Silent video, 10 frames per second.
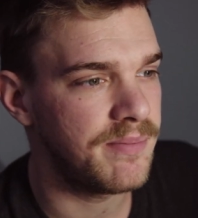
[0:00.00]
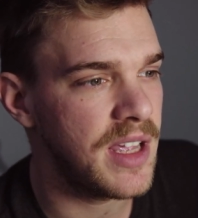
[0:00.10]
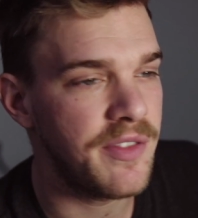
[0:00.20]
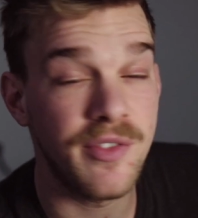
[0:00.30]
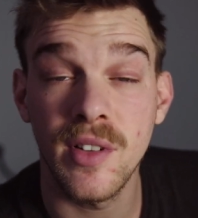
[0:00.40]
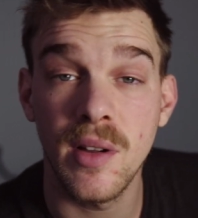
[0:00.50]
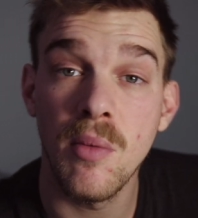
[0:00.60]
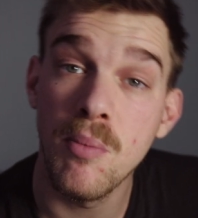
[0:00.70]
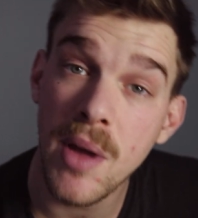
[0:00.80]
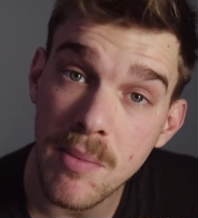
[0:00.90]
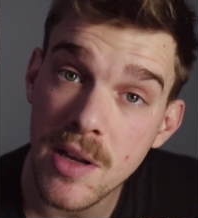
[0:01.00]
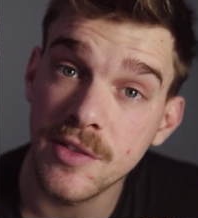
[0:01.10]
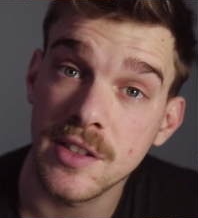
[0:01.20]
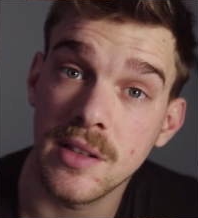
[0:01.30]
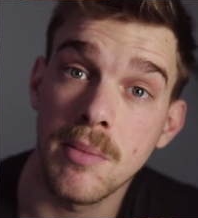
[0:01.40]

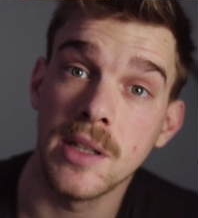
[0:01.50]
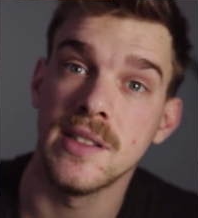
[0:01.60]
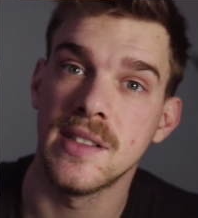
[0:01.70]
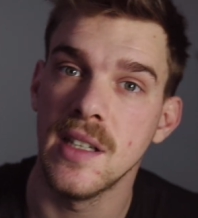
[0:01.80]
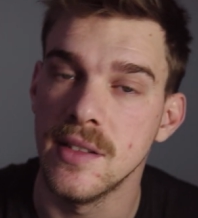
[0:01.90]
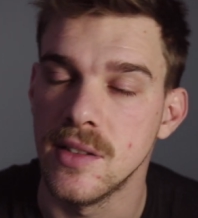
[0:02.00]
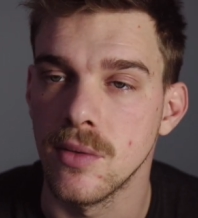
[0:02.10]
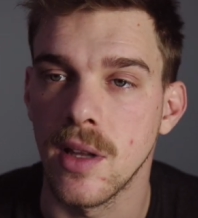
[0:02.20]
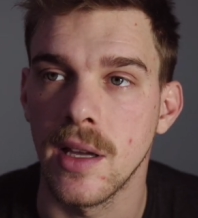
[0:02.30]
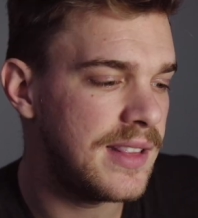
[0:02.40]
If somebody sees you, like,